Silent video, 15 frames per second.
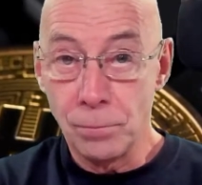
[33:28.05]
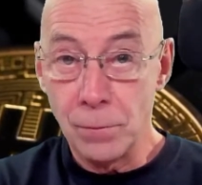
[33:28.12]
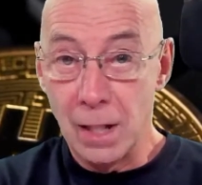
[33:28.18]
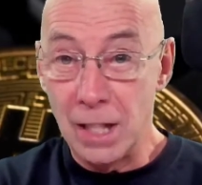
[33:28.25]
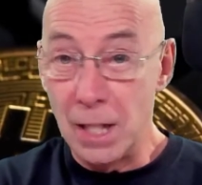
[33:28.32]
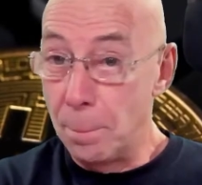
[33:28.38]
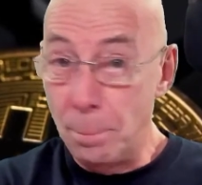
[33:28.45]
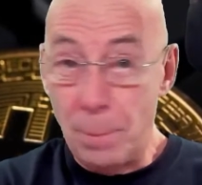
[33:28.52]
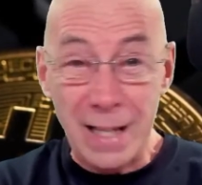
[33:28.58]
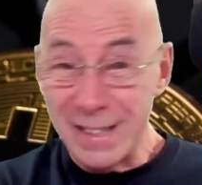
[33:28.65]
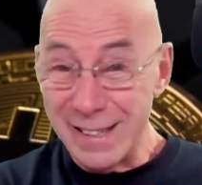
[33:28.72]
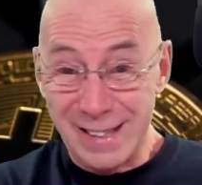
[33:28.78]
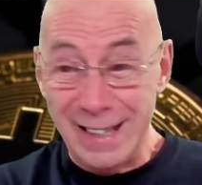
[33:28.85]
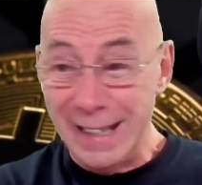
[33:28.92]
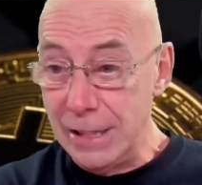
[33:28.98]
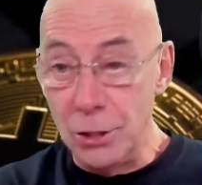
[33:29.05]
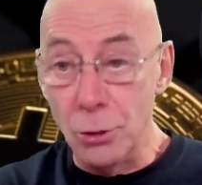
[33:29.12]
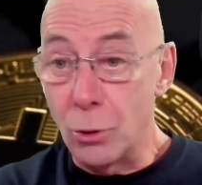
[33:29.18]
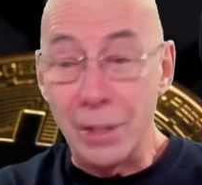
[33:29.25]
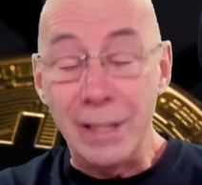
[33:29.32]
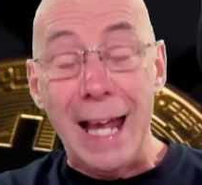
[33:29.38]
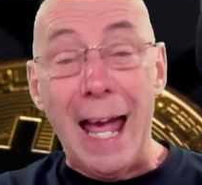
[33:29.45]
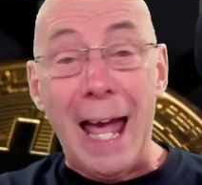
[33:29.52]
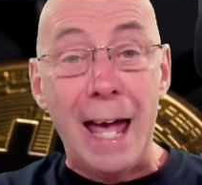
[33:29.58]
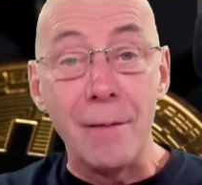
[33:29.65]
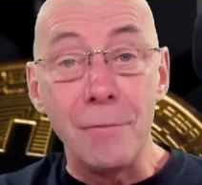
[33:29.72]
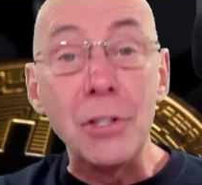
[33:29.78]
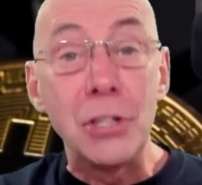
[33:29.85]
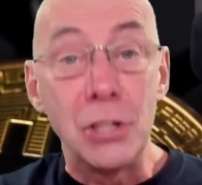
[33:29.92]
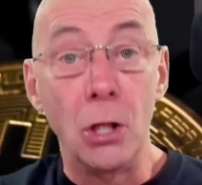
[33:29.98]
And the best thing you can ever
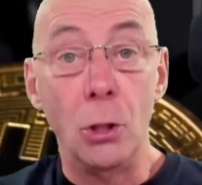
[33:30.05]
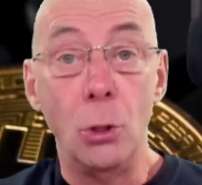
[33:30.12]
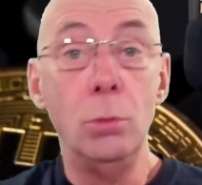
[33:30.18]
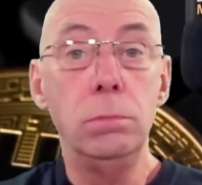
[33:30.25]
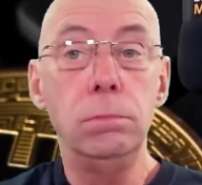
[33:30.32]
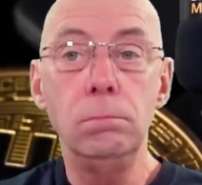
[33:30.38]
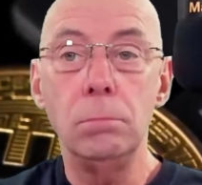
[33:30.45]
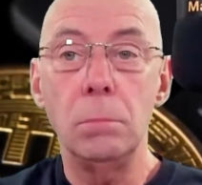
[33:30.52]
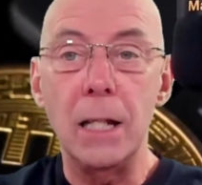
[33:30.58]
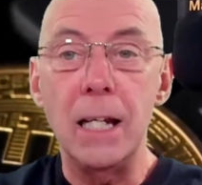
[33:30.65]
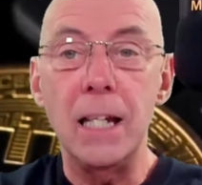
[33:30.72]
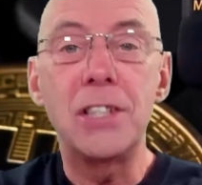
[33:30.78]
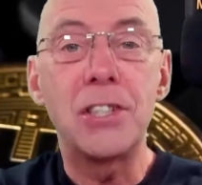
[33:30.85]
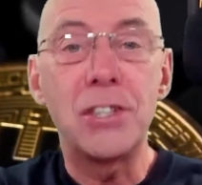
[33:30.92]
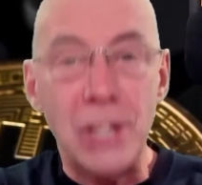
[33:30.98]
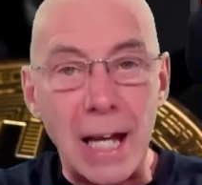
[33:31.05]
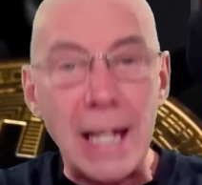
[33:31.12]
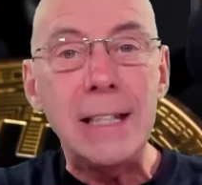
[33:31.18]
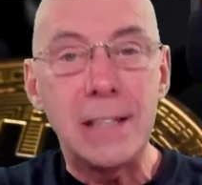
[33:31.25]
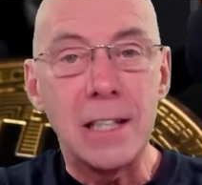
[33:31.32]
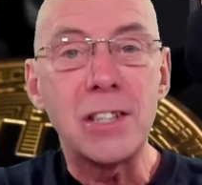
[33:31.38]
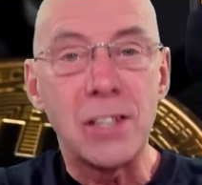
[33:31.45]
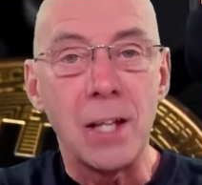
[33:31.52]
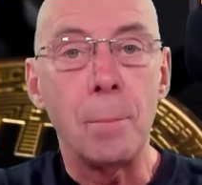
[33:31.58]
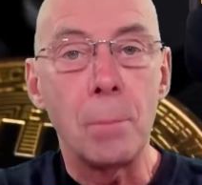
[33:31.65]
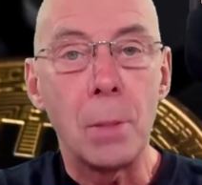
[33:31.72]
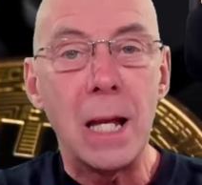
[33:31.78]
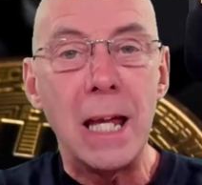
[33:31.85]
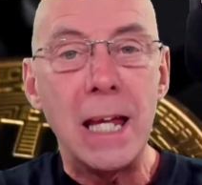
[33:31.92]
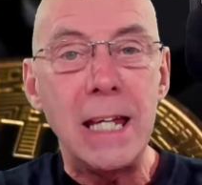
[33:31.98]
do is say to
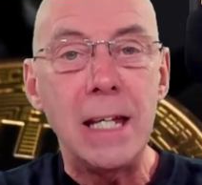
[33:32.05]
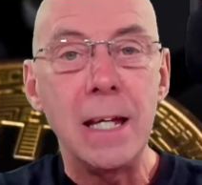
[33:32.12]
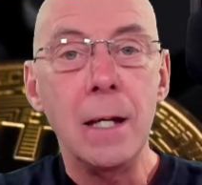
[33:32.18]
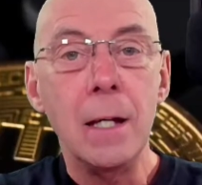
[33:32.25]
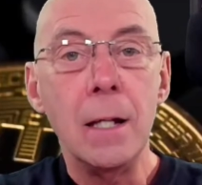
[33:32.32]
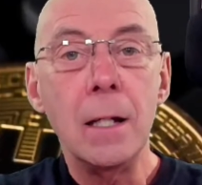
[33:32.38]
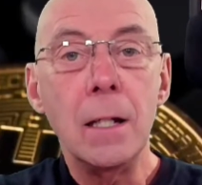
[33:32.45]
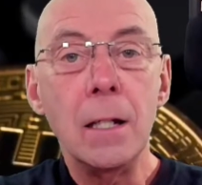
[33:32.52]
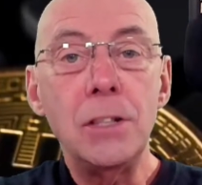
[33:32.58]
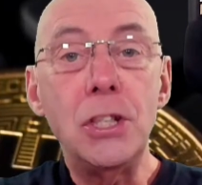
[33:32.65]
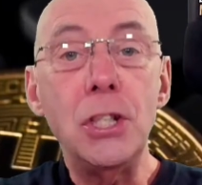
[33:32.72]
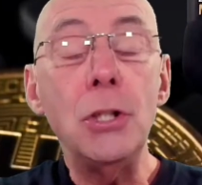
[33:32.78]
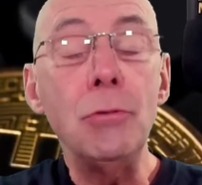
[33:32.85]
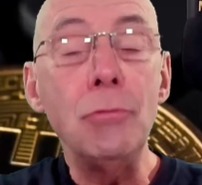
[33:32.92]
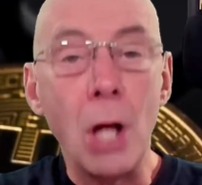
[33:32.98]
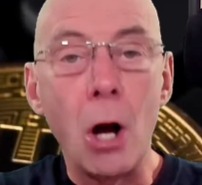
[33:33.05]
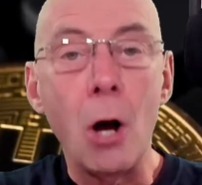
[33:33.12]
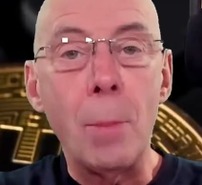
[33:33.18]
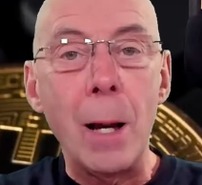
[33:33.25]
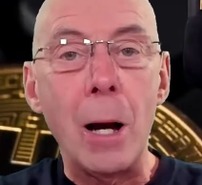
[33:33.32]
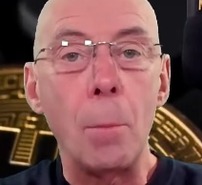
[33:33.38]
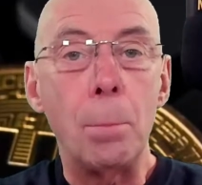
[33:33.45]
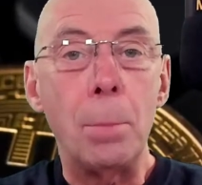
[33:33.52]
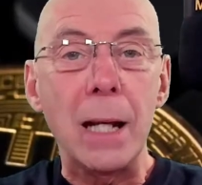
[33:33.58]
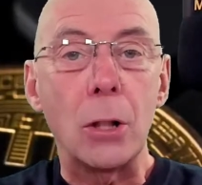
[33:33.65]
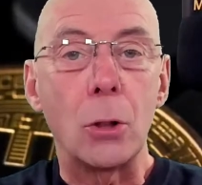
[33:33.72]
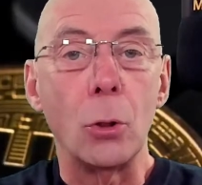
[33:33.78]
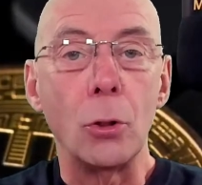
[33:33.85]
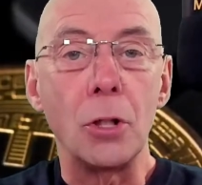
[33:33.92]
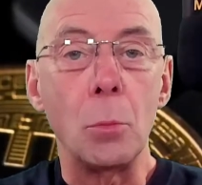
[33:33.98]
somebody, do you know about
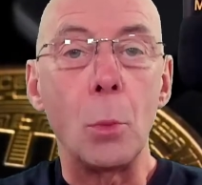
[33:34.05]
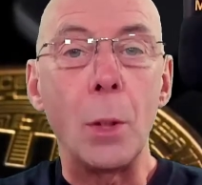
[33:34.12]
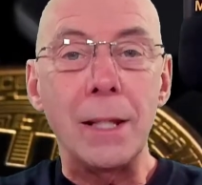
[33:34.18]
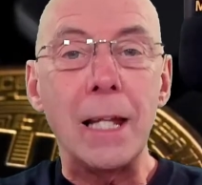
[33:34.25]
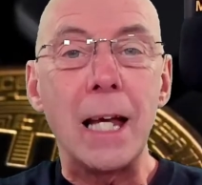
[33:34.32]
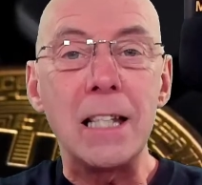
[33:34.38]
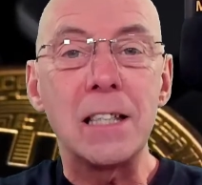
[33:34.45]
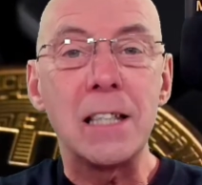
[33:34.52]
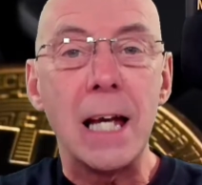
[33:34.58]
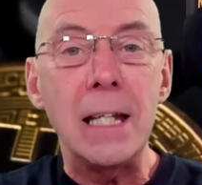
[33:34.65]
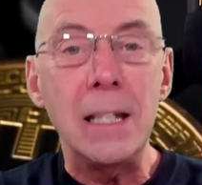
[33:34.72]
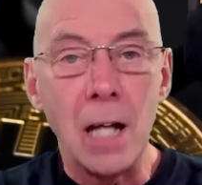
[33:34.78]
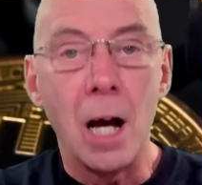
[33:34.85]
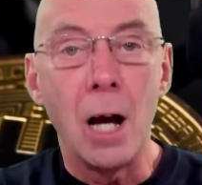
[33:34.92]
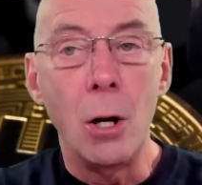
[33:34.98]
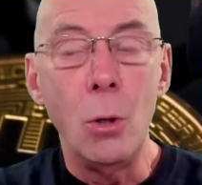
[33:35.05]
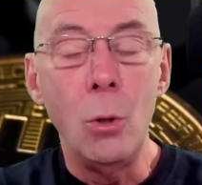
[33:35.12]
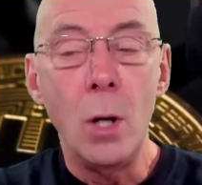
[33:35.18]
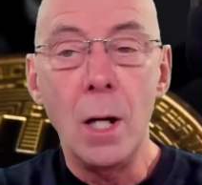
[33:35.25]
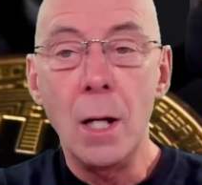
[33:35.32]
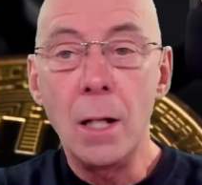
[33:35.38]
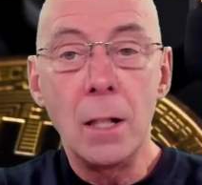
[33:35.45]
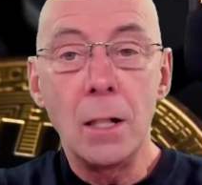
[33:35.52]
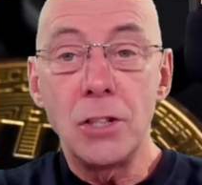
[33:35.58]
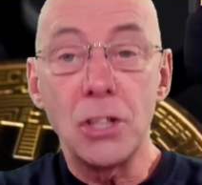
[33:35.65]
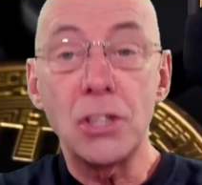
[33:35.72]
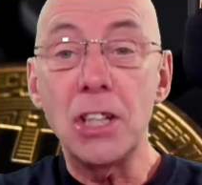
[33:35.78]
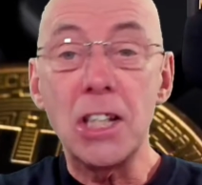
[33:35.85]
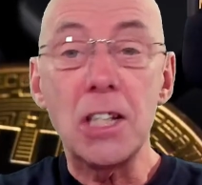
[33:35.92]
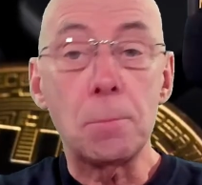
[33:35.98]
Bitcoin? And when they say no, just
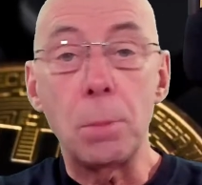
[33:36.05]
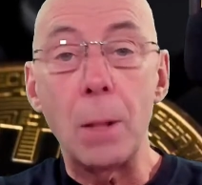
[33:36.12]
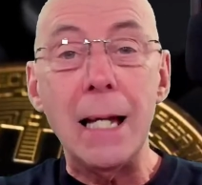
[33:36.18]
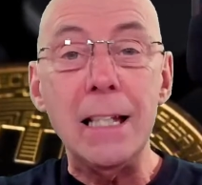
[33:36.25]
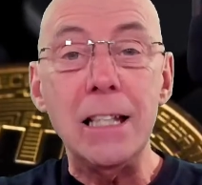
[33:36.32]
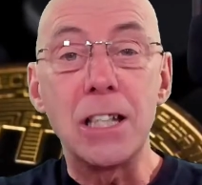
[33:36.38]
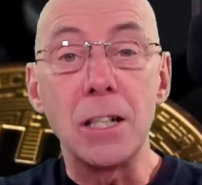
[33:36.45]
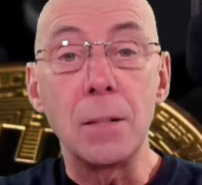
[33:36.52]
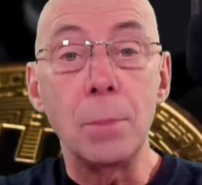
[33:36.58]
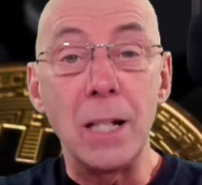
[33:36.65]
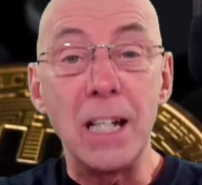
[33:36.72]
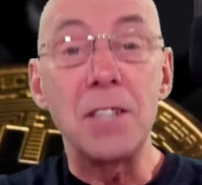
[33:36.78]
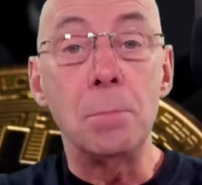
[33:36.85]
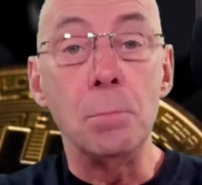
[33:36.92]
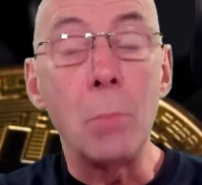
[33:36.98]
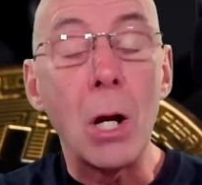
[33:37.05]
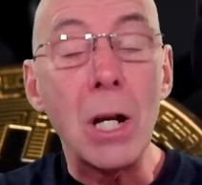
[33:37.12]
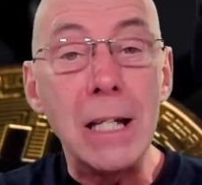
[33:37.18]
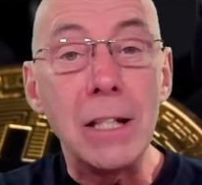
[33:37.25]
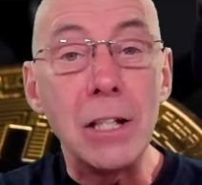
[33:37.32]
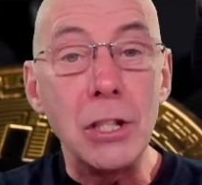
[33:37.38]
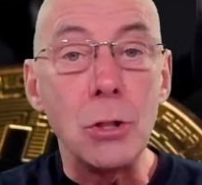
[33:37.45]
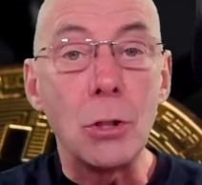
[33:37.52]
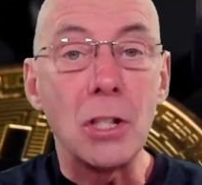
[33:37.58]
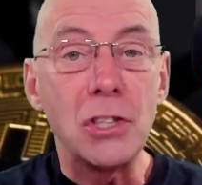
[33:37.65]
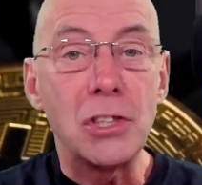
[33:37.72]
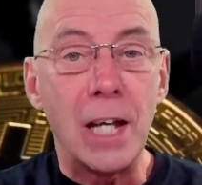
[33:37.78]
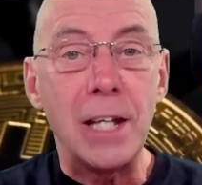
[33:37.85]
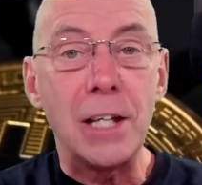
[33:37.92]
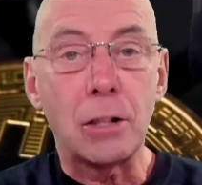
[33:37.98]
explain to them that it's money that you can
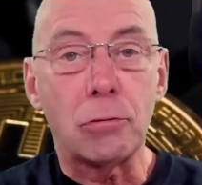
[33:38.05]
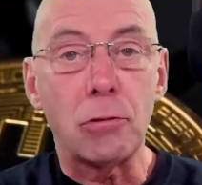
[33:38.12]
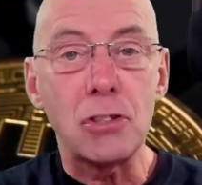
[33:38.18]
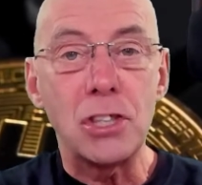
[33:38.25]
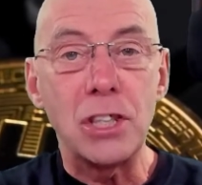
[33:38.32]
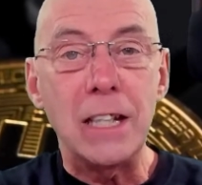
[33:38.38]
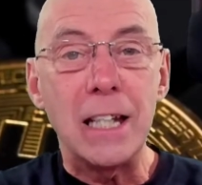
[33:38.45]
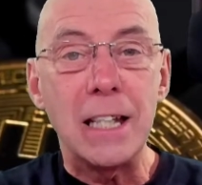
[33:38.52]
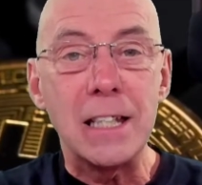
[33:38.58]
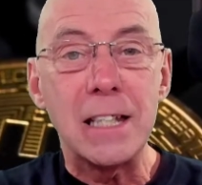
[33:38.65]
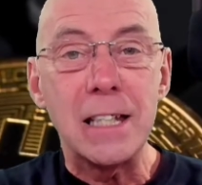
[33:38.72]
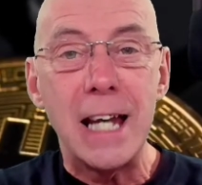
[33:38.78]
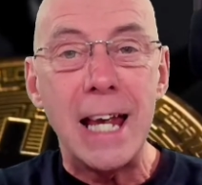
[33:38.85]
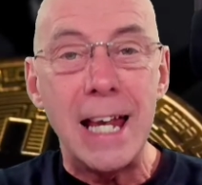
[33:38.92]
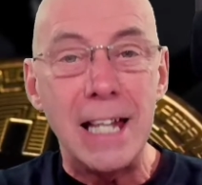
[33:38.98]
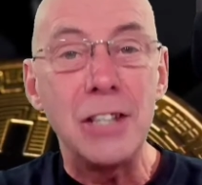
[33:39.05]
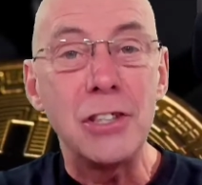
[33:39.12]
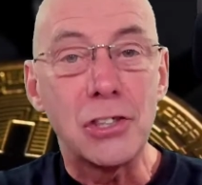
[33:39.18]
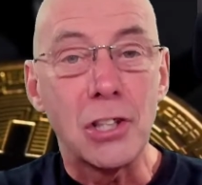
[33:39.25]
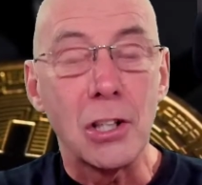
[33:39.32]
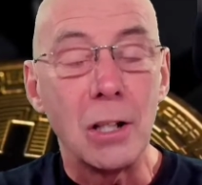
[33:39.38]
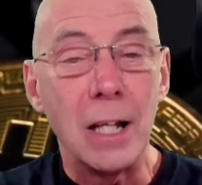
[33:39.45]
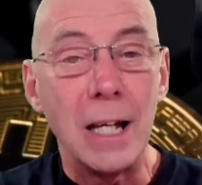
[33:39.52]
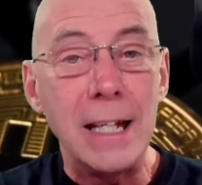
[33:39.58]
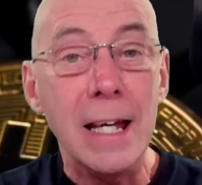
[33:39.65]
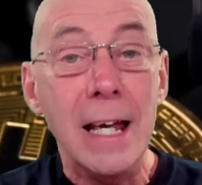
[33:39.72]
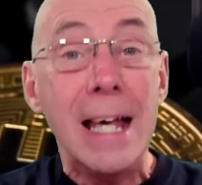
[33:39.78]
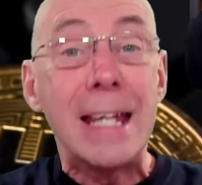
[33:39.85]
send across the internet instantly.